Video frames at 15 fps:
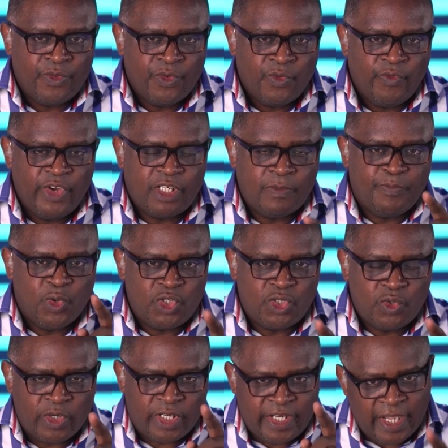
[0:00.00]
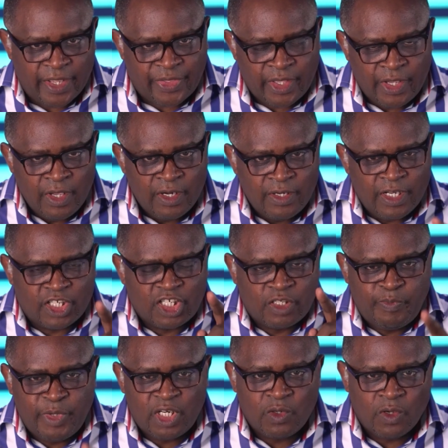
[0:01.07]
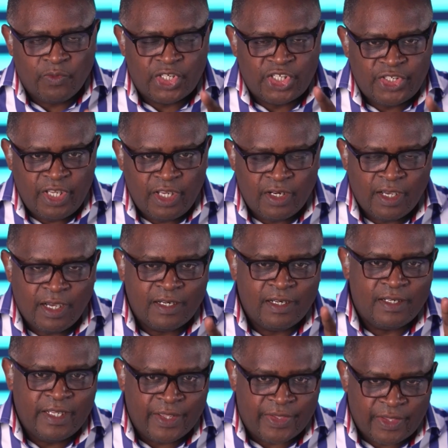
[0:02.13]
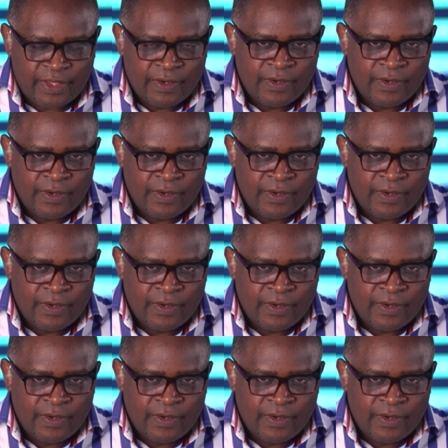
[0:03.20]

which put to death the spirit of sin and death.